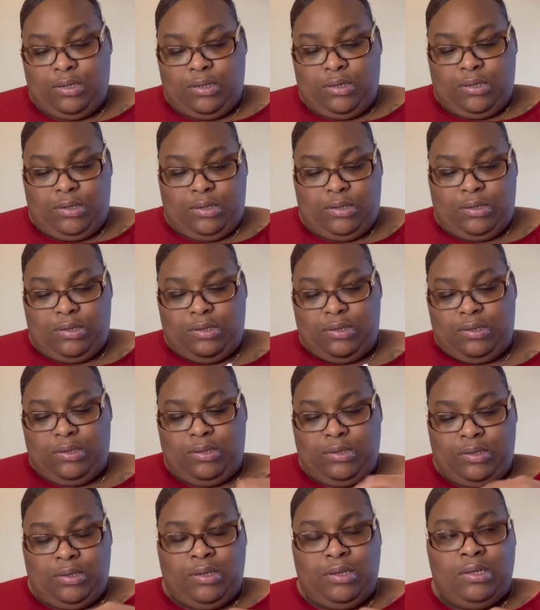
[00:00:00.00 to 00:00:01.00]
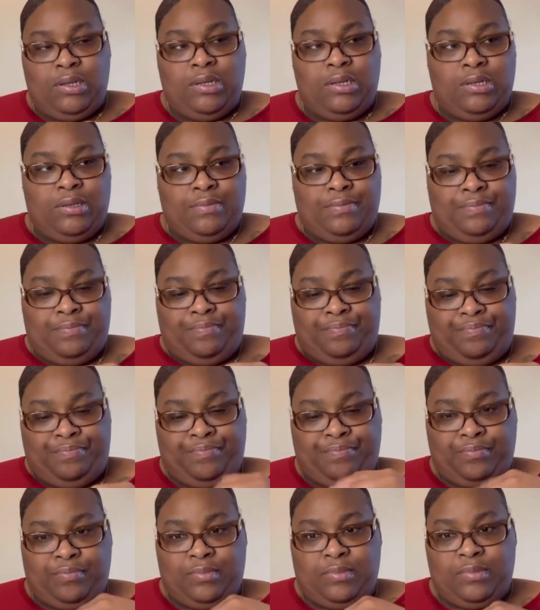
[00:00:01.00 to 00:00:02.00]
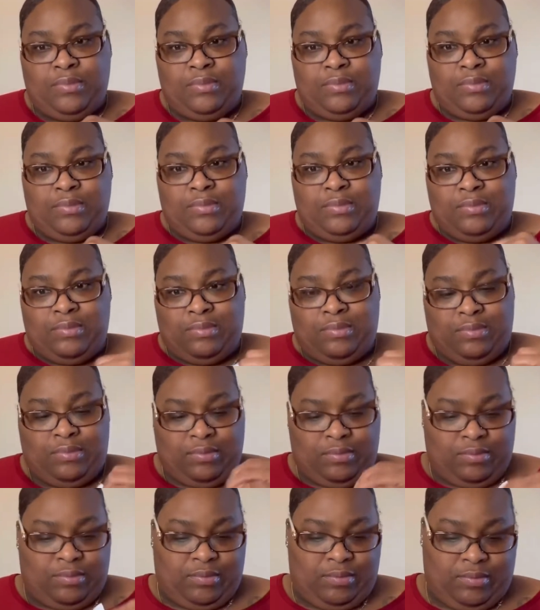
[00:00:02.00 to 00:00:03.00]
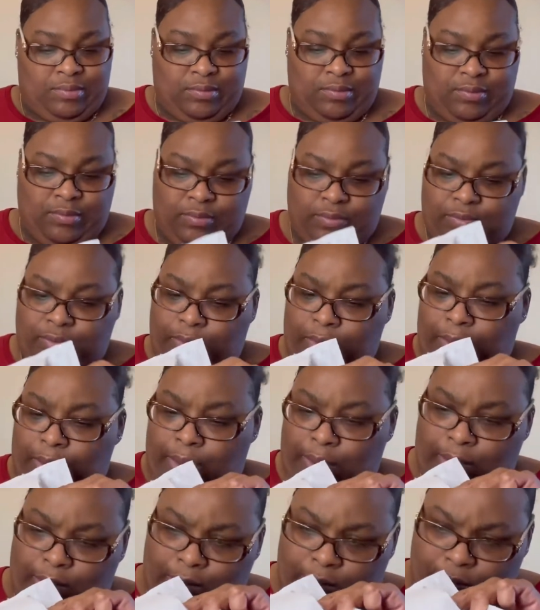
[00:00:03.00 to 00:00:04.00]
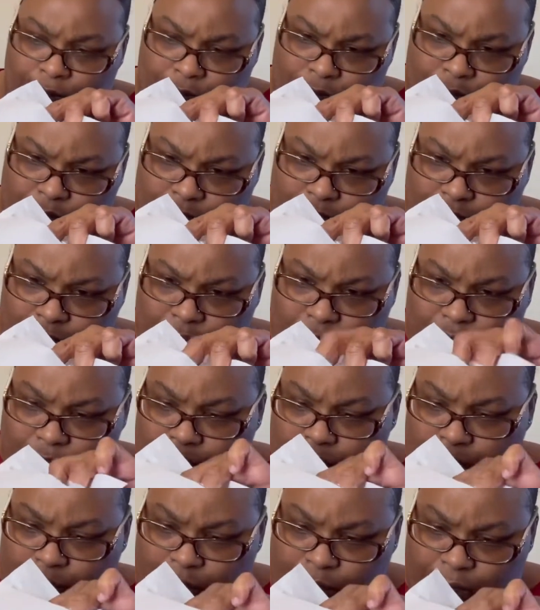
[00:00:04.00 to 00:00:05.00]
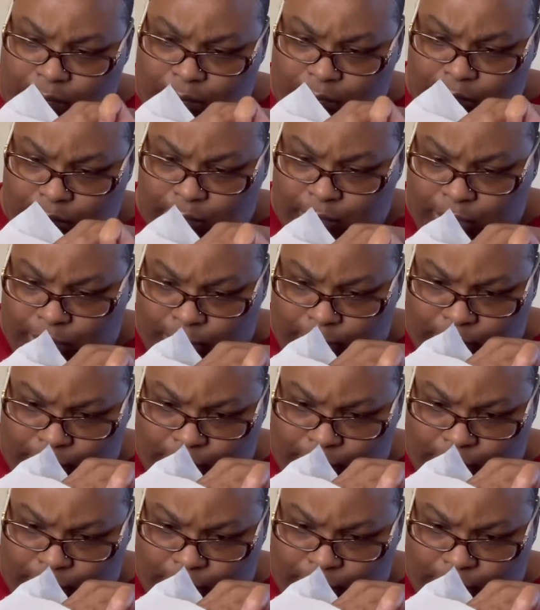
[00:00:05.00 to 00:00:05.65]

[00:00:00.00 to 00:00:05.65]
(no one is talking)